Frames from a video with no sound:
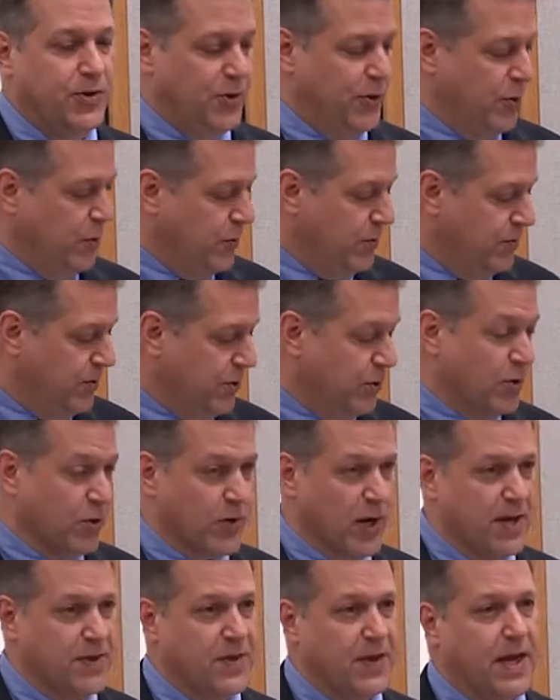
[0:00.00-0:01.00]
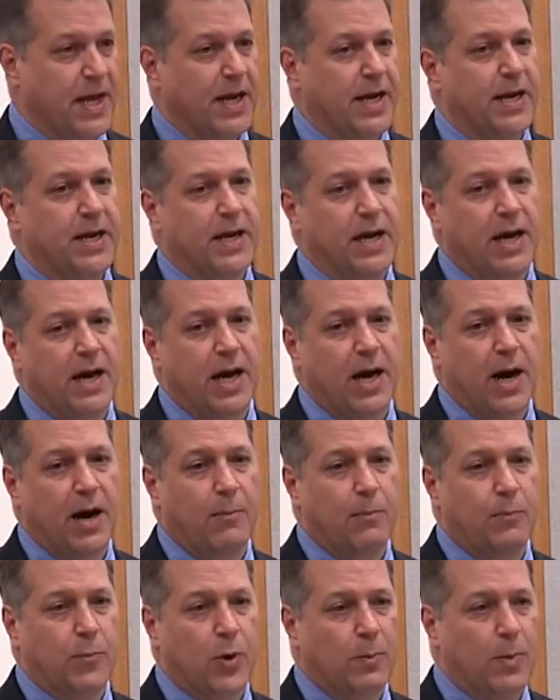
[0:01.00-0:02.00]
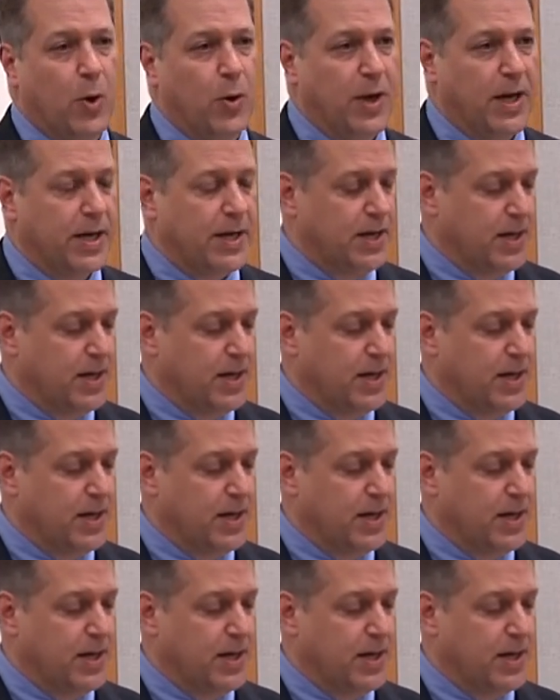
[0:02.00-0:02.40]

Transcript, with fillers: to do the right thing, uh, promote